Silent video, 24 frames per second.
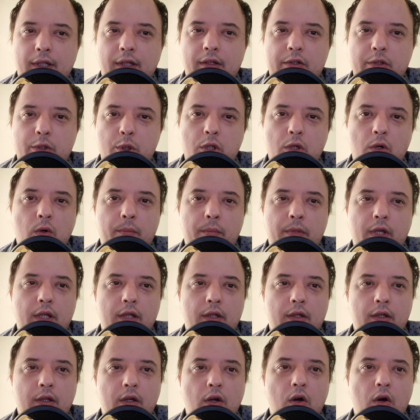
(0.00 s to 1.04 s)
didn't show me
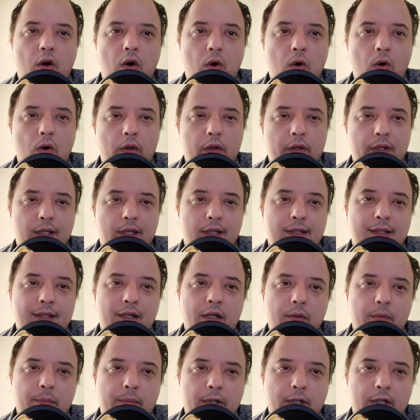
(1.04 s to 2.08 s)
the
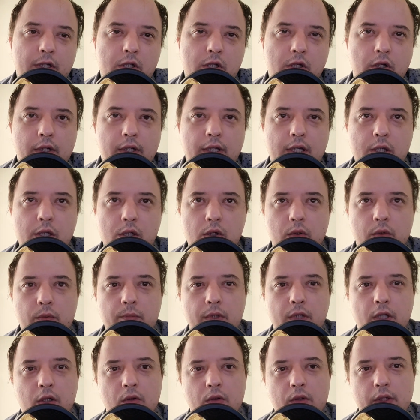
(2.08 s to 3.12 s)
entire picture. They showed
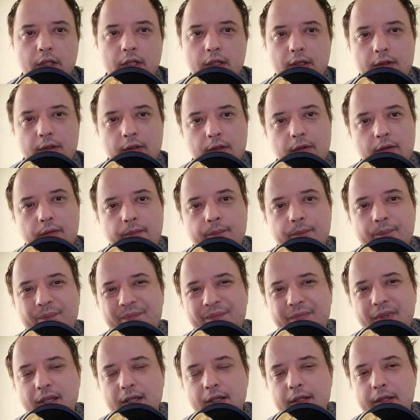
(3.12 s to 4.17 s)
me only the
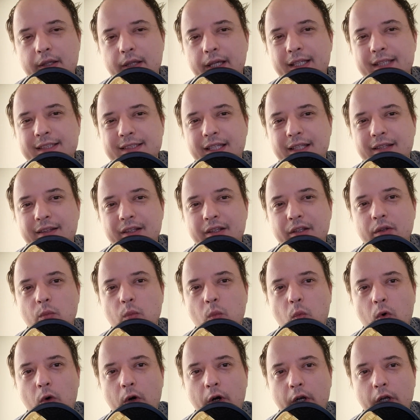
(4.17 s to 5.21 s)
things that
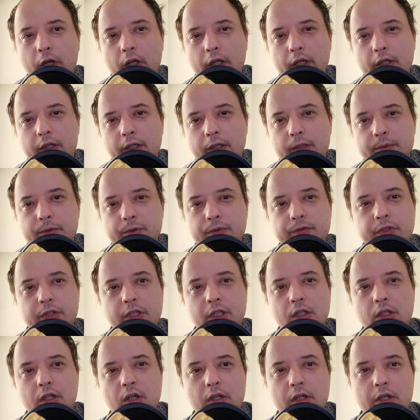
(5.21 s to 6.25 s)
didn't work in terms of
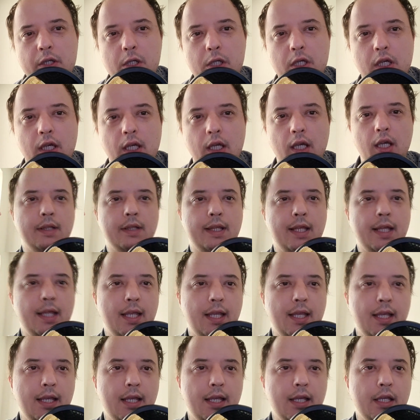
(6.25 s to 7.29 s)
technology.
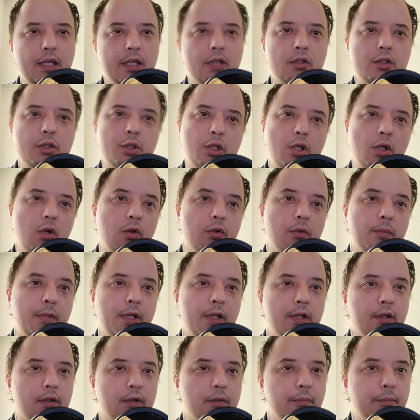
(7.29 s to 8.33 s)
They showed
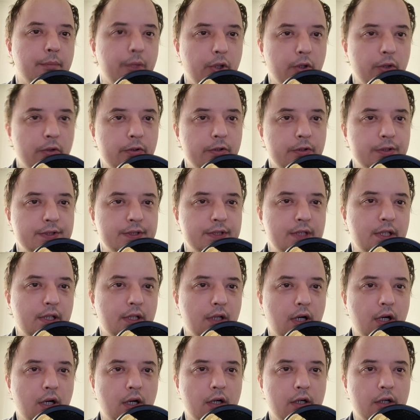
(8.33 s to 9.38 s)
me the computers
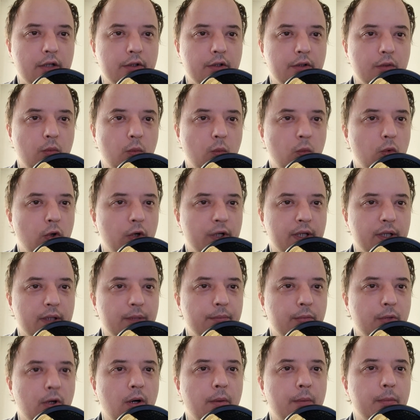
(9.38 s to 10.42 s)
that aren't
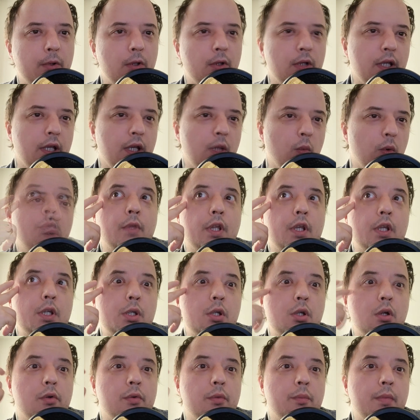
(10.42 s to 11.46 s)
working properly. They
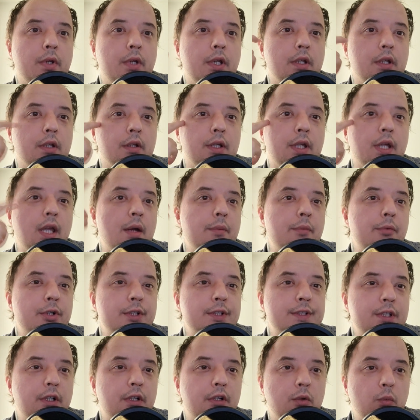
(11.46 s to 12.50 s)
showed me the
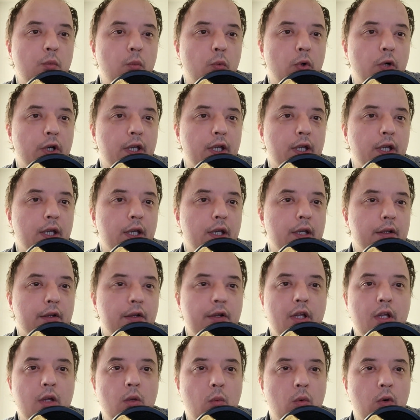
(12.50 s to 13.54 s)
cameras aren't working, the
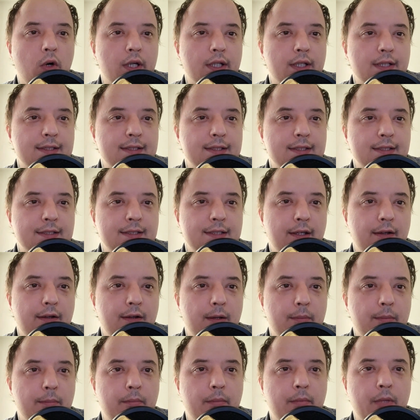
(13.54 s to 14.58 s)
network isn't set
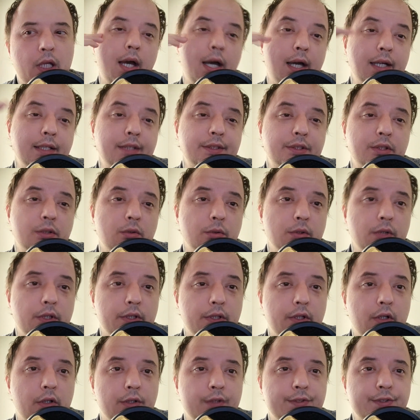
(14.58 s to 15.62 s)
up. I saw
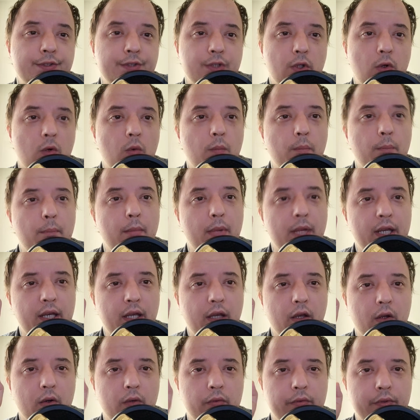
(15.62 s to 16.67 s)
that there are so
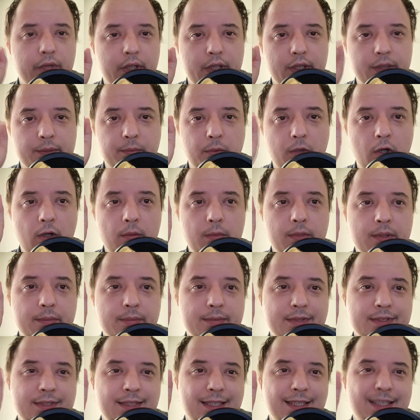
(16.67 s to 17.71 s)
many of these
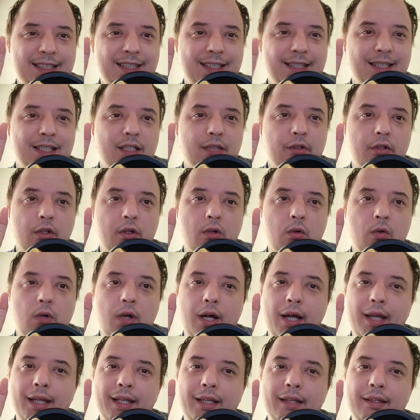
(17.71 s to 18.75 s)
problems that,
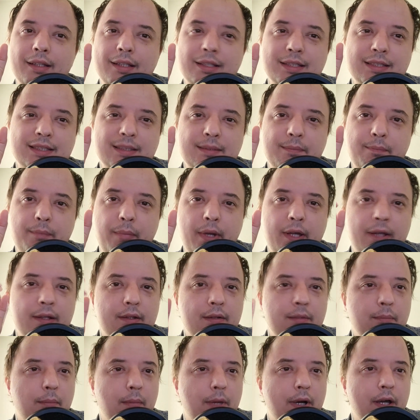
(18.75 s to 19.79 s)
I can
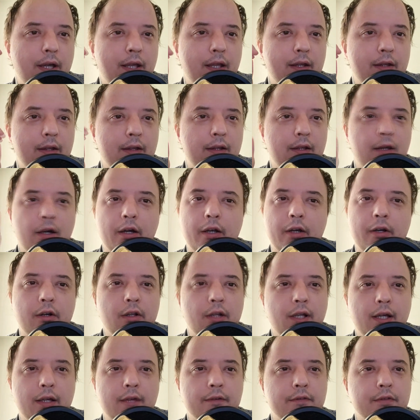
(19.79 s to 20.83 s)
spend my entire
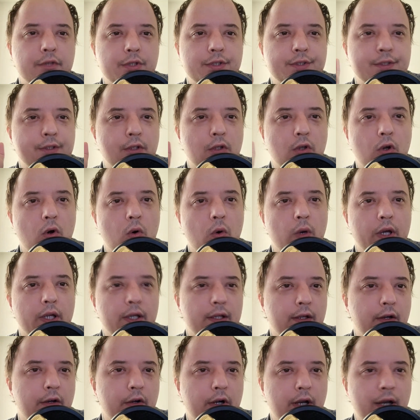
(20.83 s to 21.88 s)
life just going
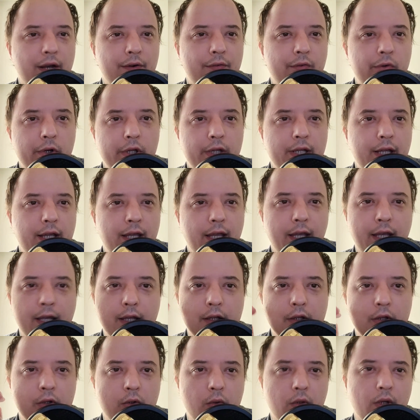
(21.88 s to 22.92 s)
there every day
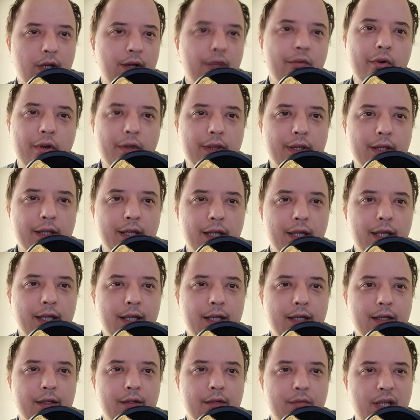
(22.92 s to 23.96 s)
and do everything
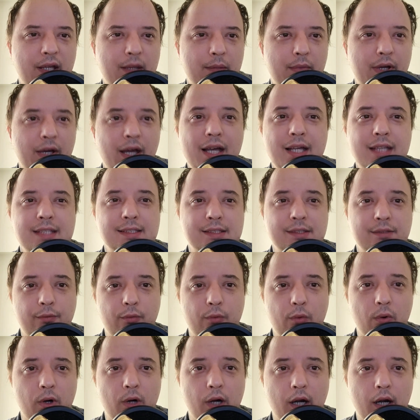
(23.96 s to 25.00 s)
I am asked
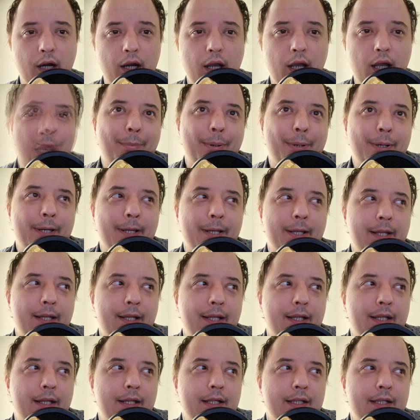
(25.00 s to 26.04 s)
for, but
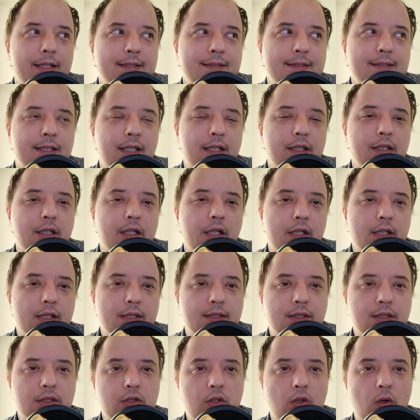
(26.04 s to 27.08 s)
it's not
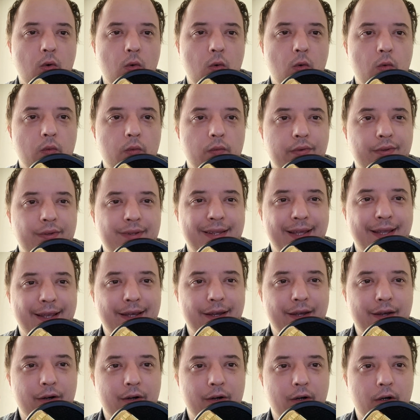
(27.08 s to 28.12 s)
gonna solve
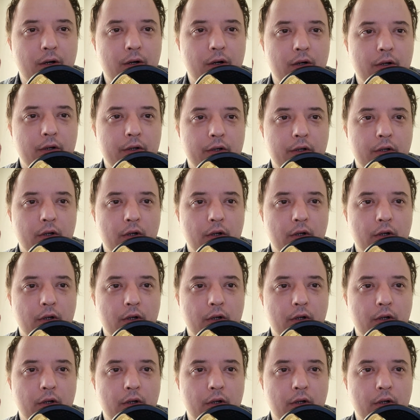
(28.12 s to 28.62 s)
their,